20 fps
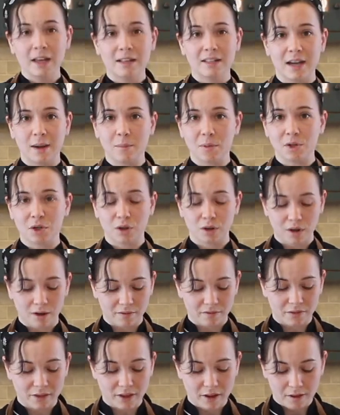temperature
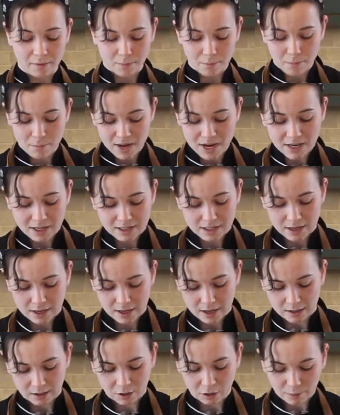of the meat
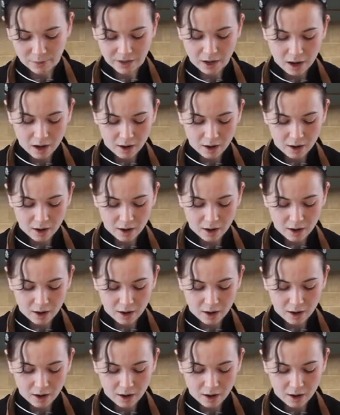a little bit